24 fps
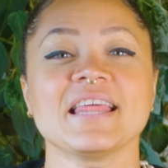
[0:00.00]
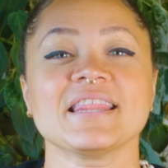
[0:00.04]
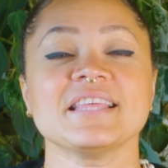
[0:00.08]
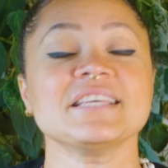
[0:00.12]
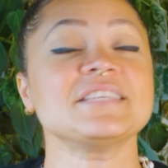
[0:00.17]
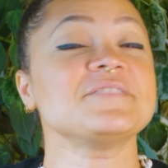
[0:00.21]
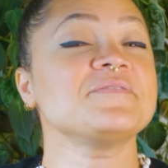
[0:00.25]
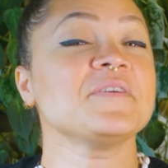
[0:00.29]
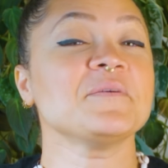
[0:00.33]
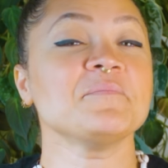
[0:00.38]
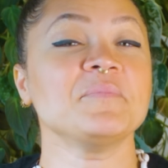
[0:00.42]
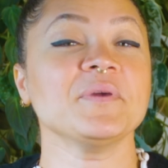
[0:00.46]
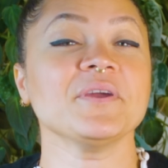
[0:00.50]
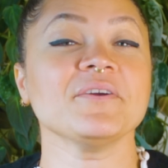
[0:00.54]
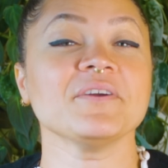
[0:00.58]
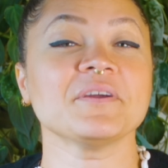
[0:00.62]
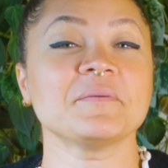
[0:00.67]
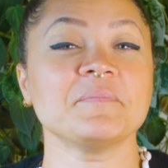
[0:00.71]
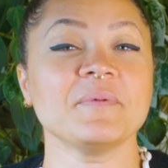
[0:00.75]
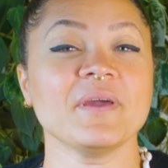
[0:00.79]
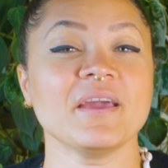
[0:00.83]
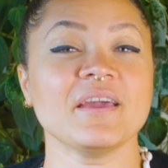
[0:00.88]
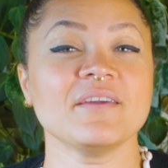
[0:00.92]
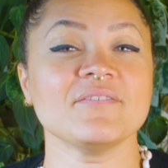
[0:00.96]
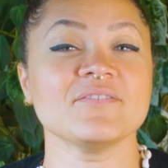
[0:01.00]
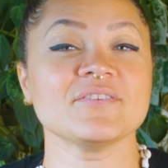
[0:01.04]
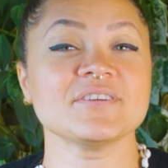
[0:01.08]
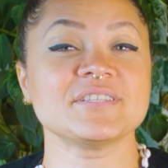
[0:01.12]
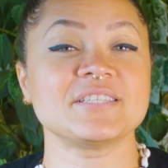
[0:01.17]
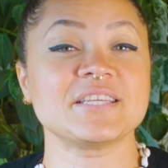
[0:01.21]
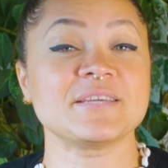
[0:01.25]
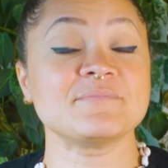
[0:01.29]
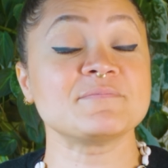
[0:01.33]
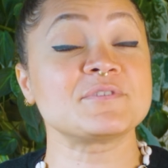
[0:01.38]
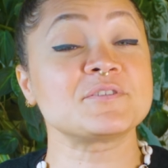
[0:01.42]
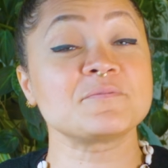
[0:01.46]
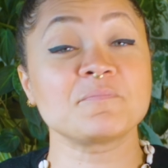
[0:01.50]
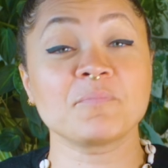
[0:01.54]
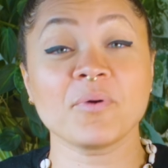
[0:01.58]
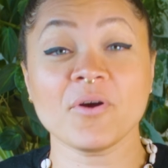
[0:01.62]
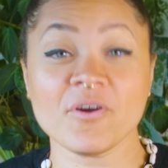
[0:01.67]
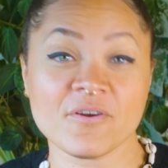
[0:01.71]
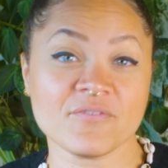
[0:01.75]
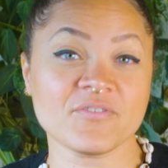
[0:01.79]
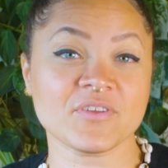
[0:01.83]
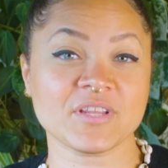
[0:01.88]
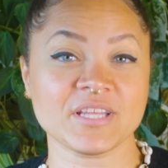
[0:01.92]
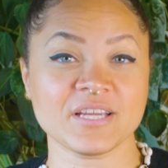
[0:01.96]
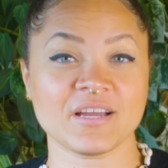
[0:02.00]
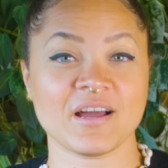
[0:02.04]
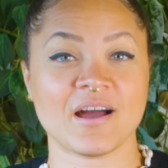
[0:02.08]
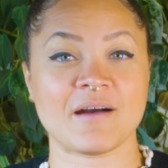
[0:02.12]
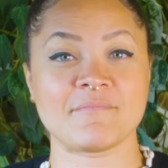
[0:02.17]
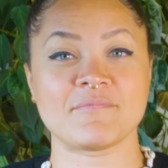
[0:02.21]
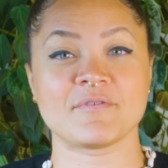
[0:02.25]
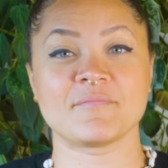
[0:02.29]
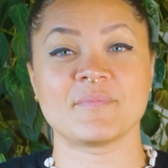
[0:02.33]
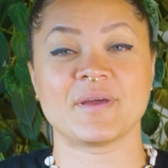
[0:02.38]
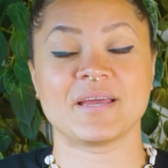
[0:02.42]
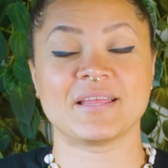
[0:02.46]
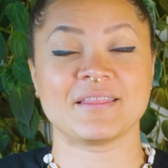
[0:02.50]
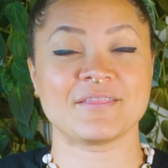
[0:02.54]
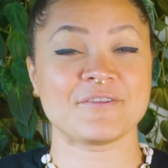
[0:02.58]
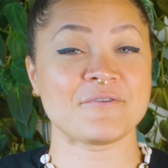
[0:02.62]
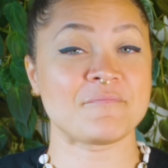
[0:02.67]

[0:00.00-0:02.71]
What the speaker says: This vampiric behavior seems to perfectly complement